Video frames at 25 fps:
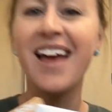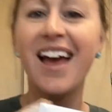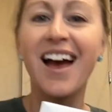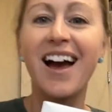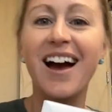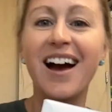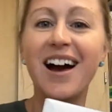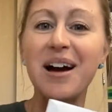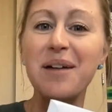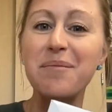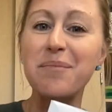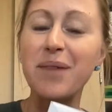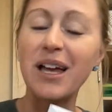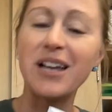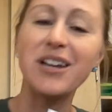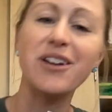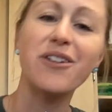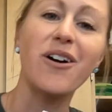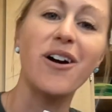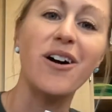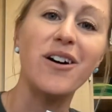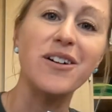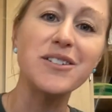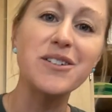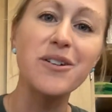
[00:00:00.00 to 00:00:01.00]
And
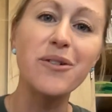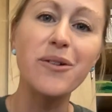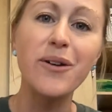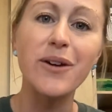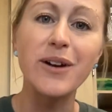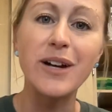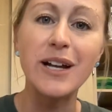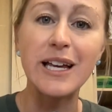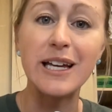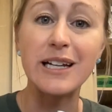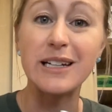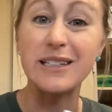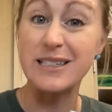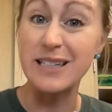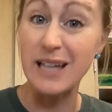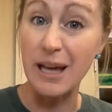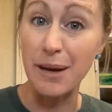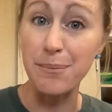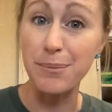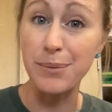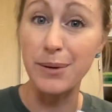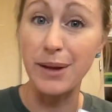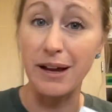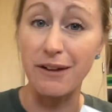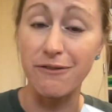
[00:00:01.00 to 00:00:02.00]
you're also going to get a
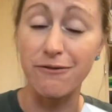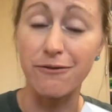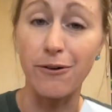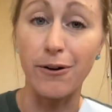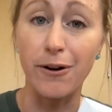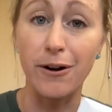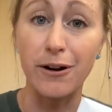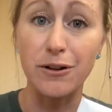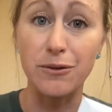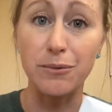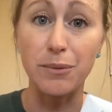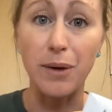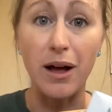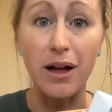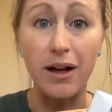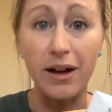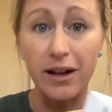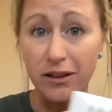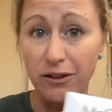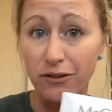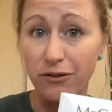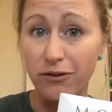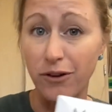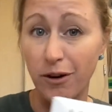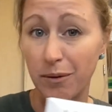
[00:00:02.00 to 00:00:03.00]
template for it as well
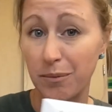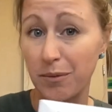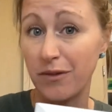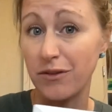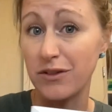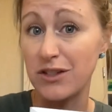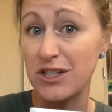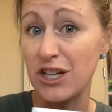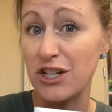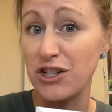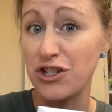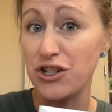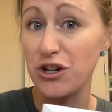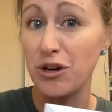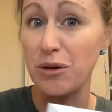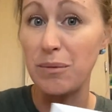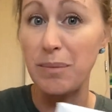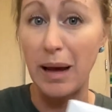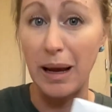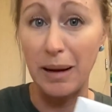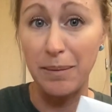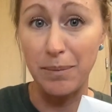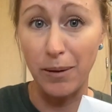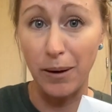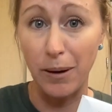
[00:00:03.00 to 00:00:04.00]
in the form of tissue
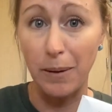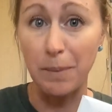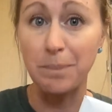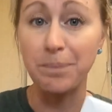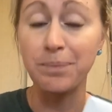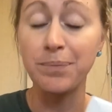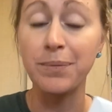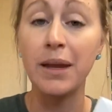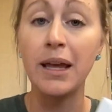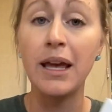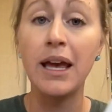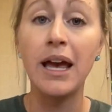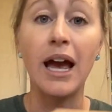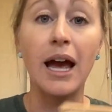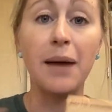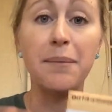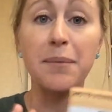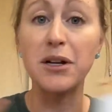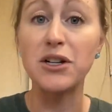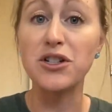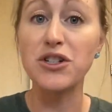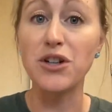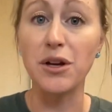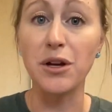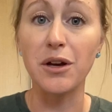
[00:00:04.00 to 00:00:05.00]
paper. I'm
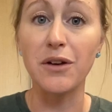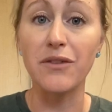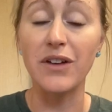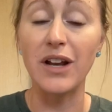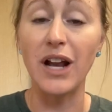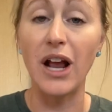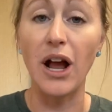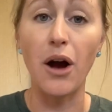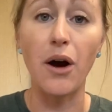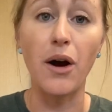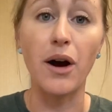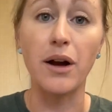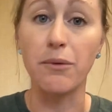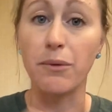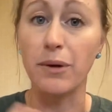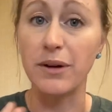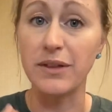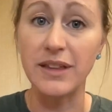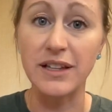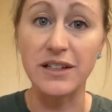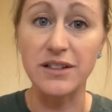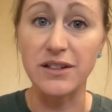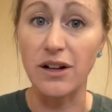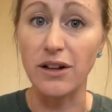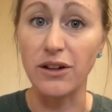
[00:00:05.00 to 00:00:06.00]
going to show you a video on what
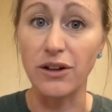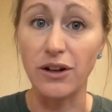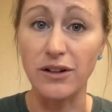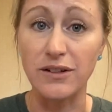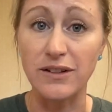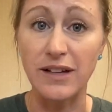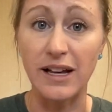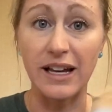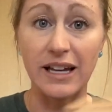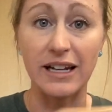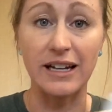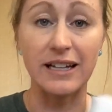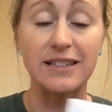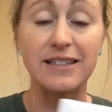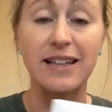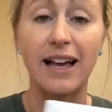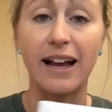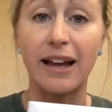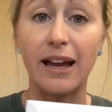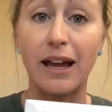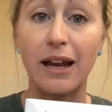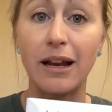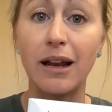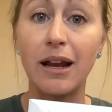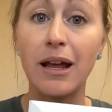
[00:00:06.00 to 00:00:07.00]
this all looks like in a
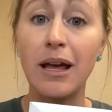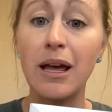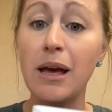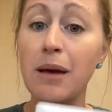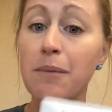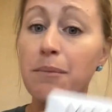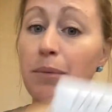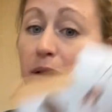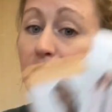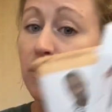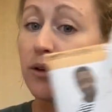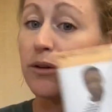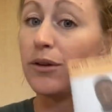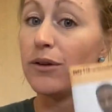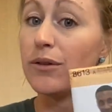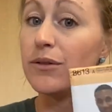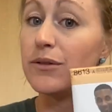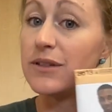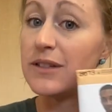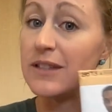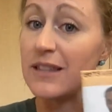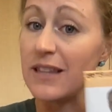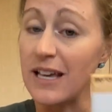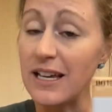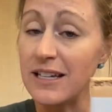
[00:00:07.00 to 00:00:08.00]
second, but you
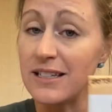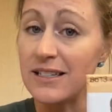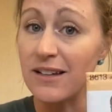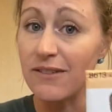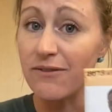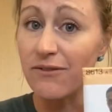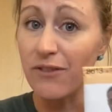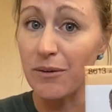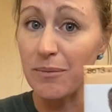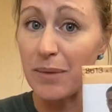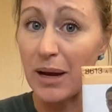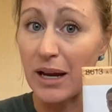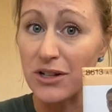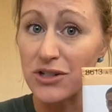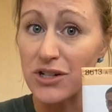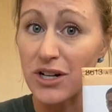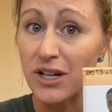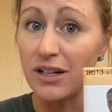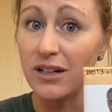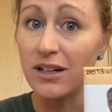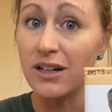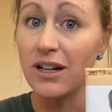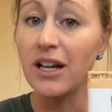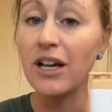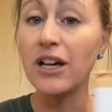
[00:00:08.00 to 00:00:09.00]
use this
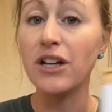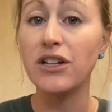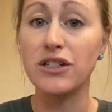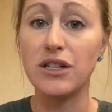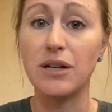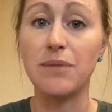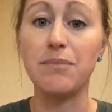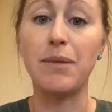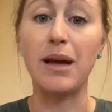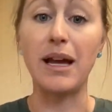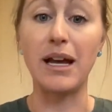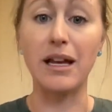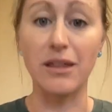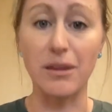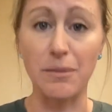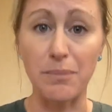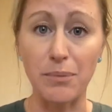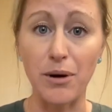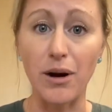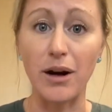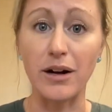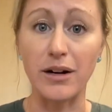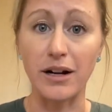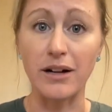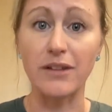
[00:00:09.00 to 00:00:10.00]
information to make the
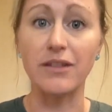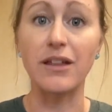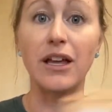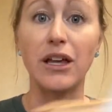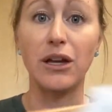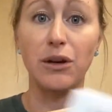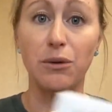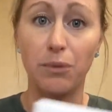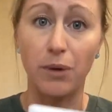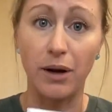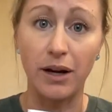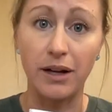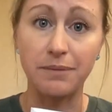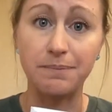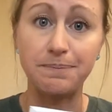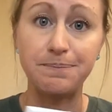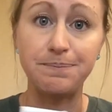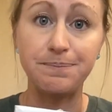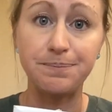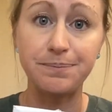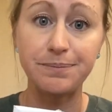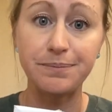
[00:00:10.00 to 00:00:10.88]
product that you want.